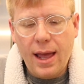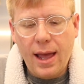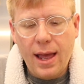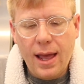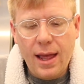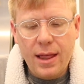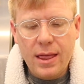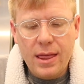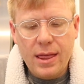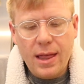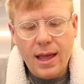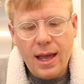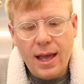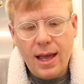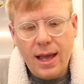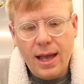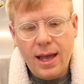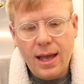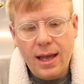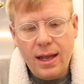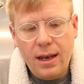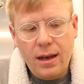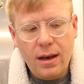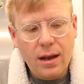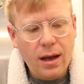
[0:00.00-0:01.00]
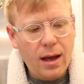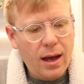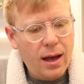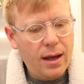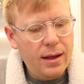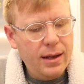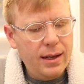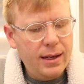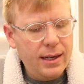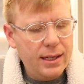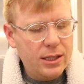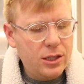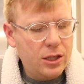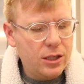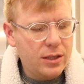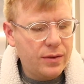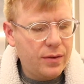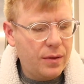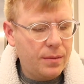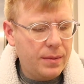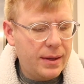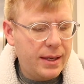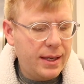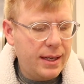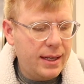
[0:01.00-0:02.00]
and then and it's
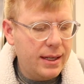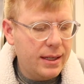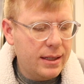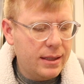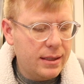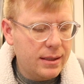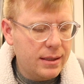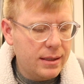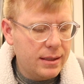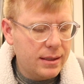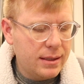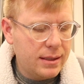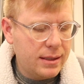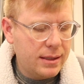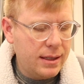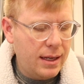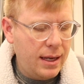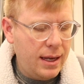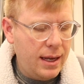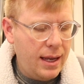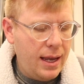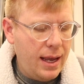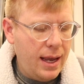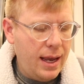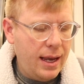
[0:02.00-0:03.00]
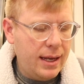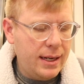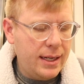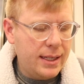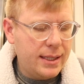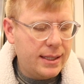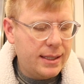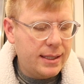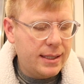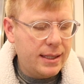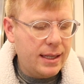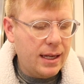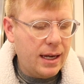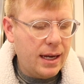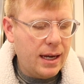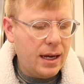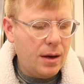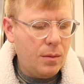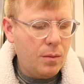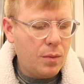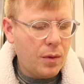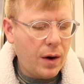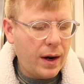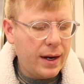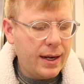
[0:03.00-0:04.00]
just from Kiehl's, and it's
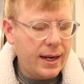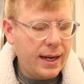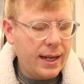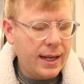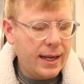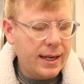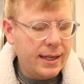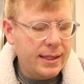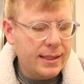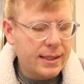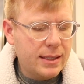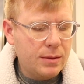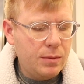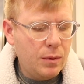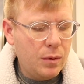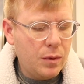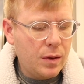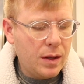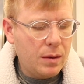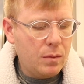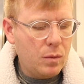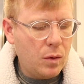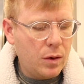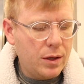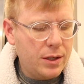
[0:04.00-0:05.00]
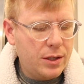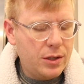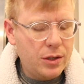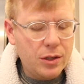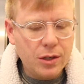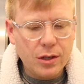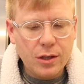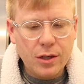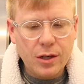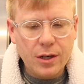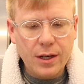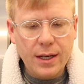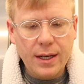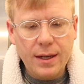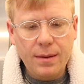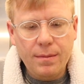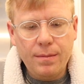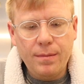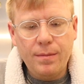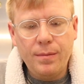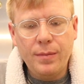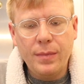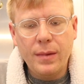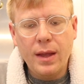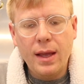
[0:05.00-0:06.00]
the brightening and smoothing moisture
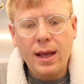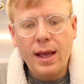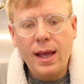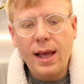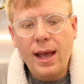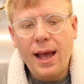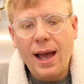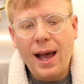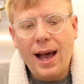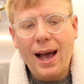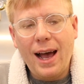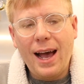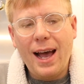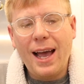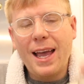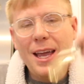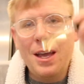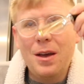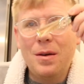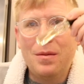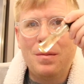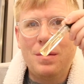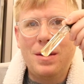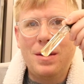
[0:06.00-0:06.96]
cream. I